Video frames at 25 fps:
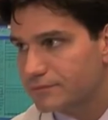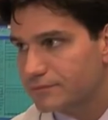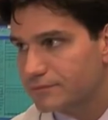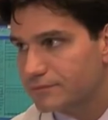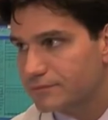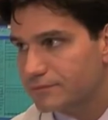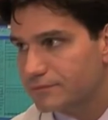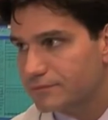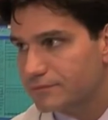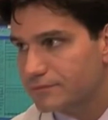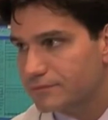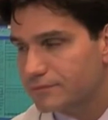
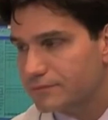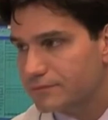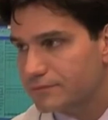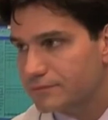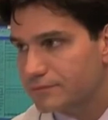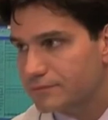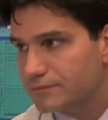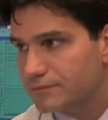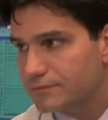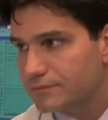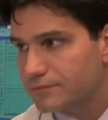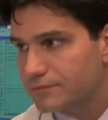
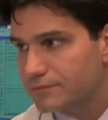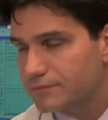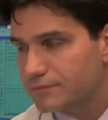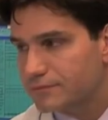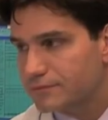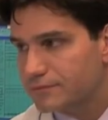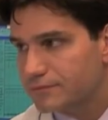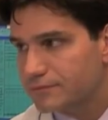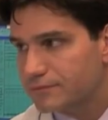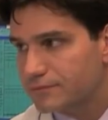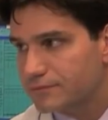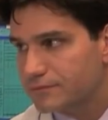
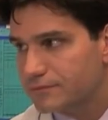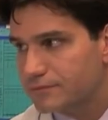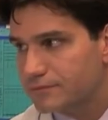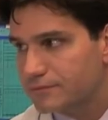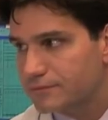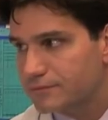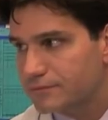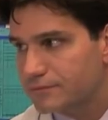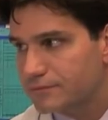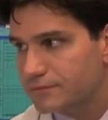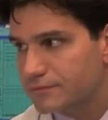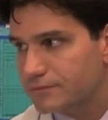
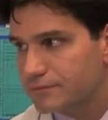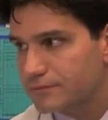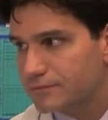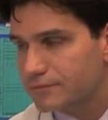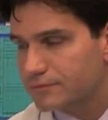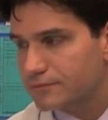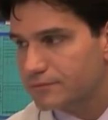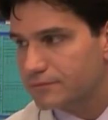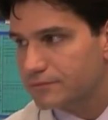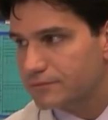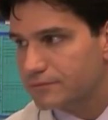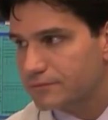
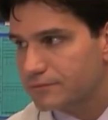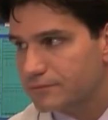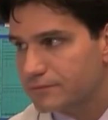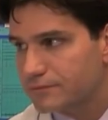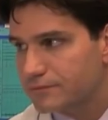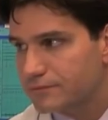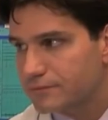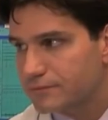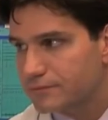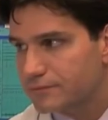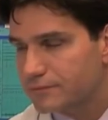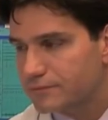
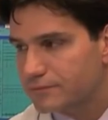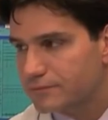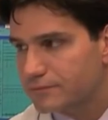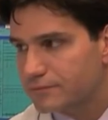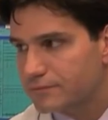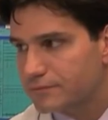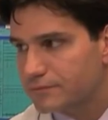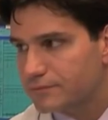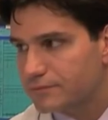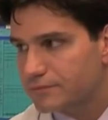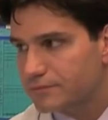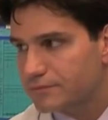
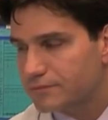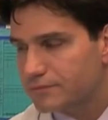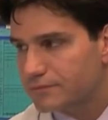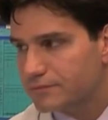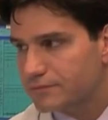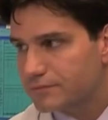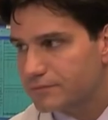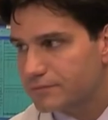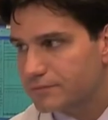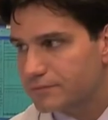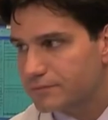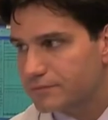
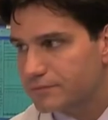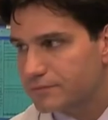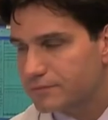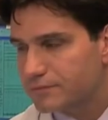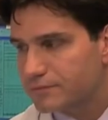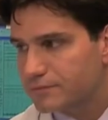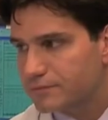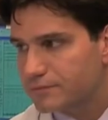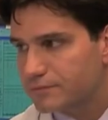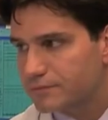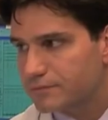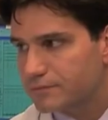
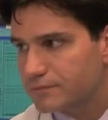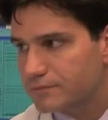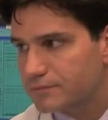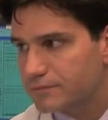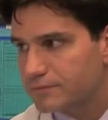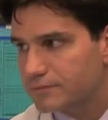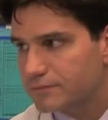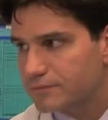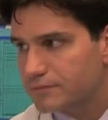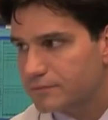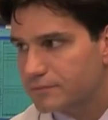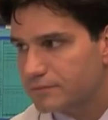
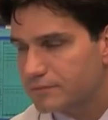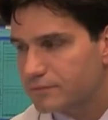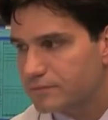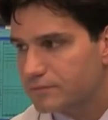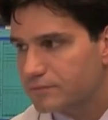The person shown says nothing.